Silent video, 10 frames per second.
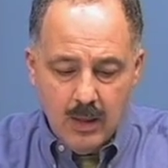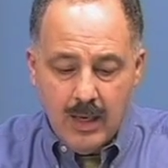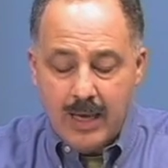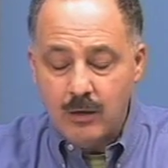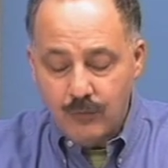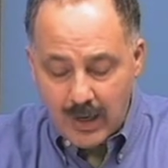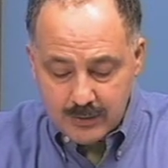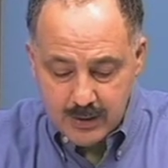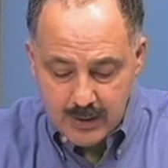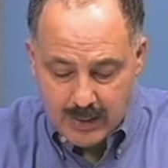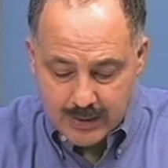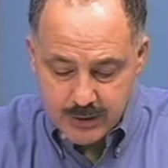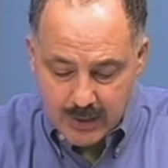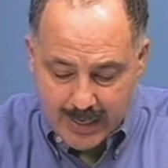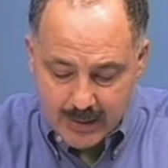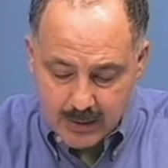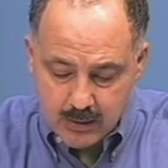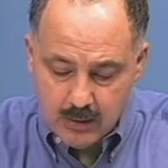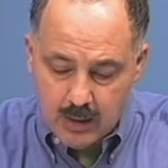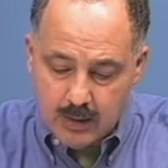And in fact, the
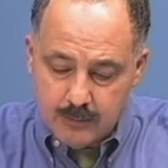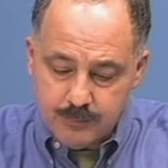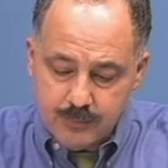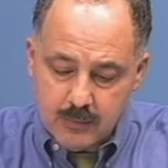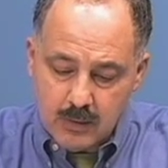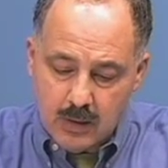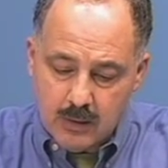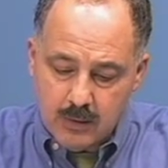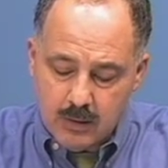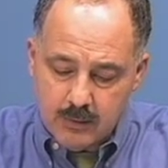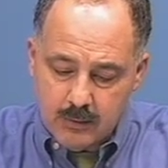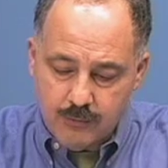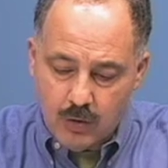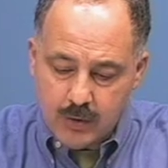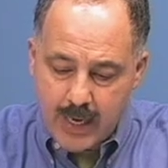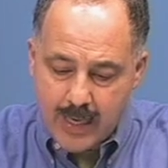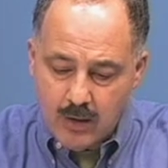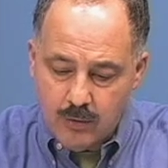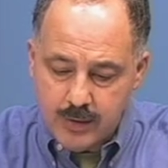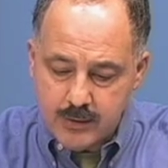Icelandic
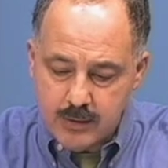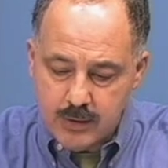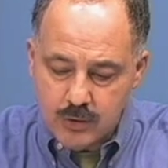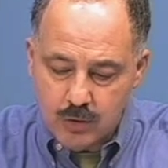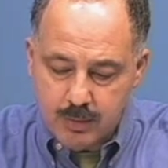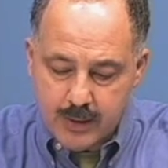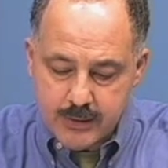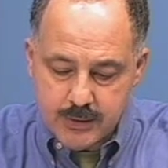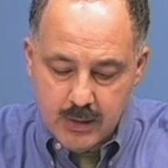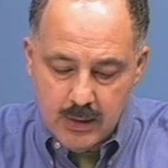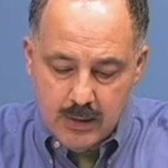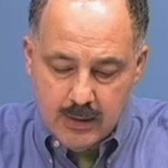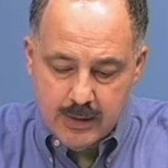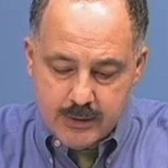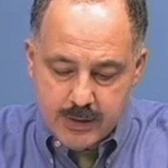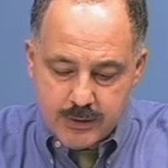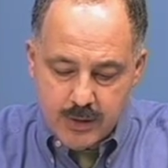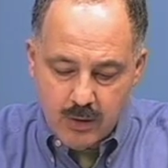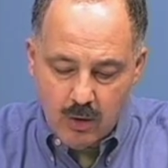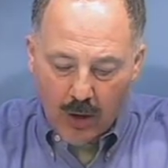volcano that took place, it says
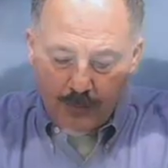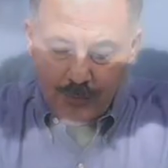there are